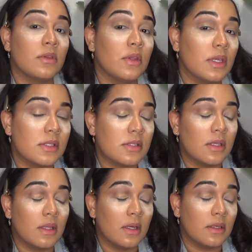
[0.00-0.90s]
You see
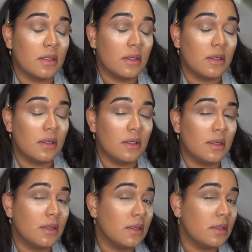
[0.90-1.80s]
that?
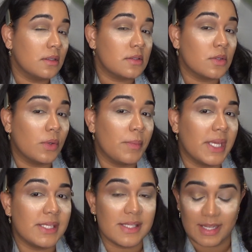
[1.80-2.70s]
Oh, so
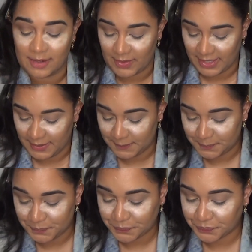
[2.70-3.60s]
amazing, right?
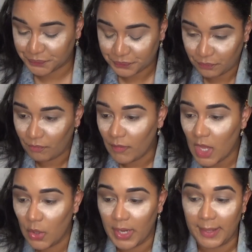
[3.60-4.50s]

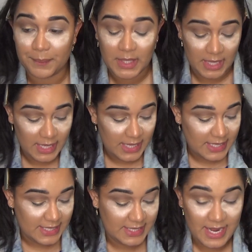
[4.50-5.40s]
Okay.
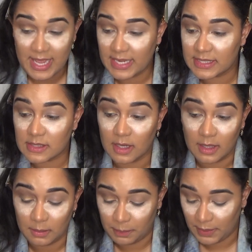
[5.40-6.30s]
Next
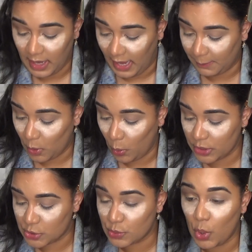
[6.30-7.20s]
up, I'm going
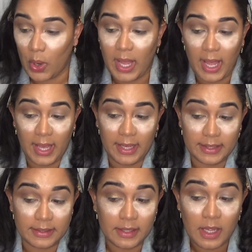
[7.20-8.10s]
to go
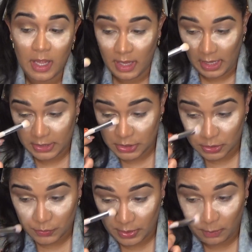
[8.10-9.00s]
ahead and
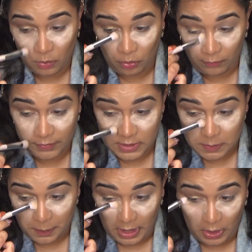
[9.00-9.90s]
just remove this
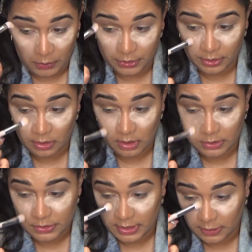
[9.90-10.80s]
powder
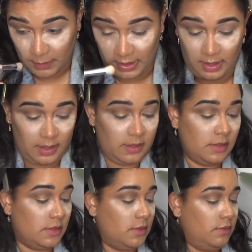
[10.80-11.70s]
underneath my
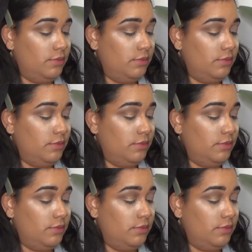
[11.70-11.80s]
eyes.